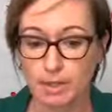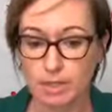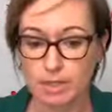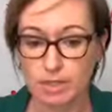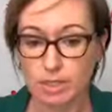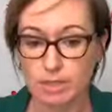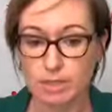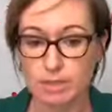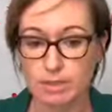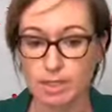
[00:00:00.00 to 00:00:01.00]
their
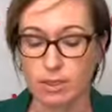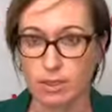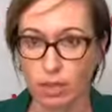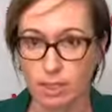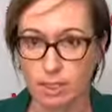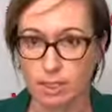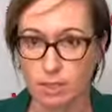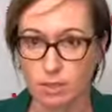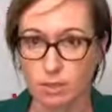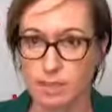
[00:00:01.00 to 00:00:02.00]
services that are not in the
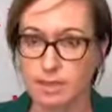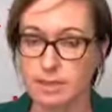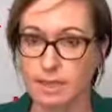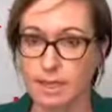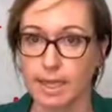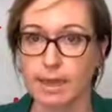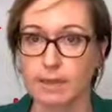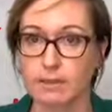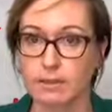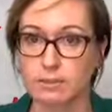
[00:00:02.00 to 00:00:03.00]
US, they
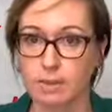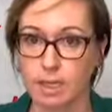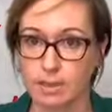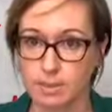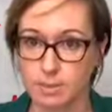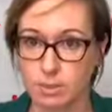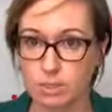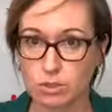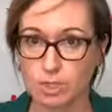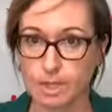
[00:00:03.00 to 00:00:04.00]
have a
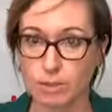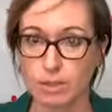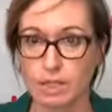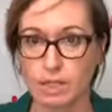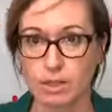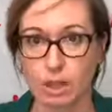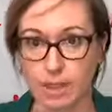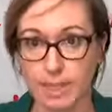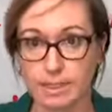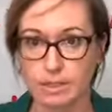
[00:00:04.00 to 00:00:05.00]
subsidiary company in
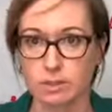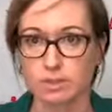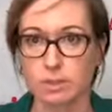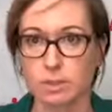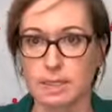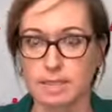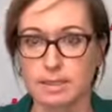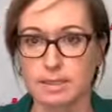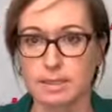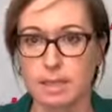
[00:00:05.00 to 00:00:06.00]
Ireland, of all
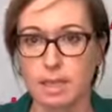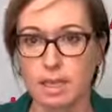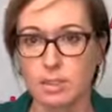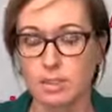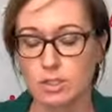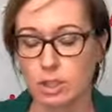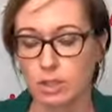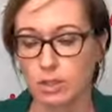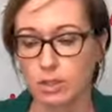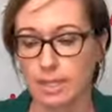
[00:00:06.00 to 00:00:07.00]
places. So
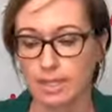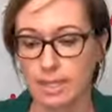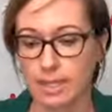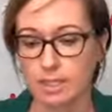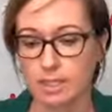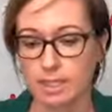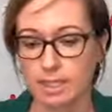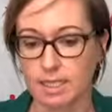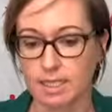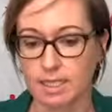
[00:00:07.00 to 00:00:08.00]
it's
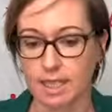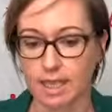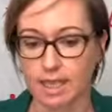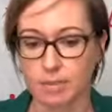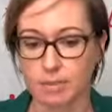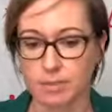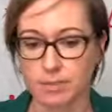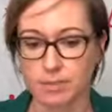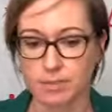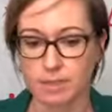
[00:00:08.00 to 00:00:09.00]
actually
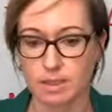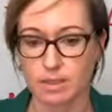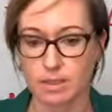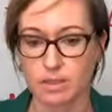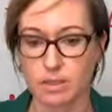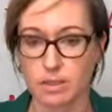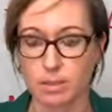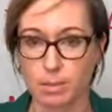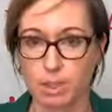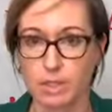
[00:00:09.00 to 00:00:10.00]
the
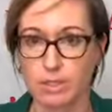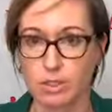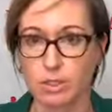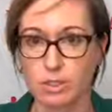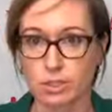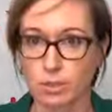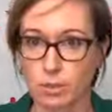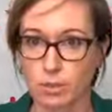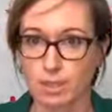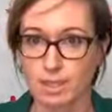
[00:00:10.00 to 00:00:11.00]
European Union
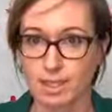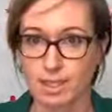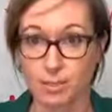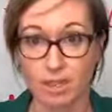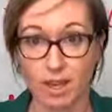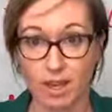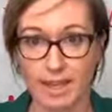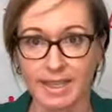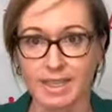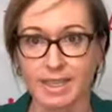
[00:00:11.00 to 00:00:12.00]
laws that
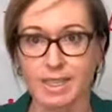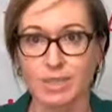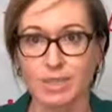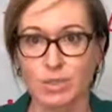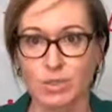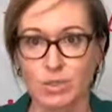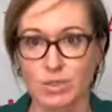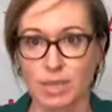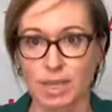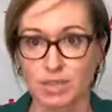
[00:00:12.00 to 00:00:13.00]
apply
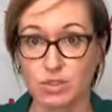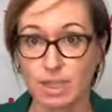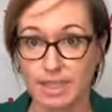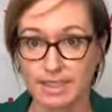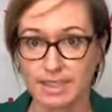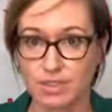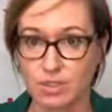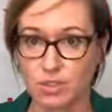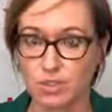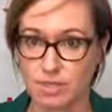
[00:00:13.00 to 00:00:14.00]
to Australians
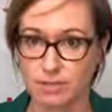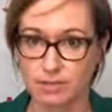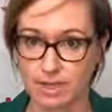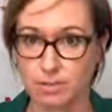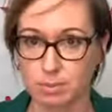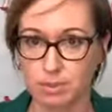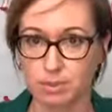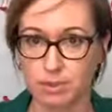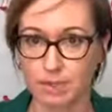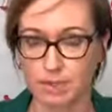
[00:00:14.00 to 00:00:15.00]
using Facebook,
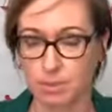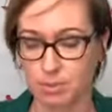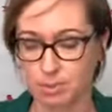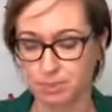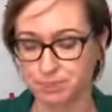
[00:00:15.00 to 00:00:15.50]
for example.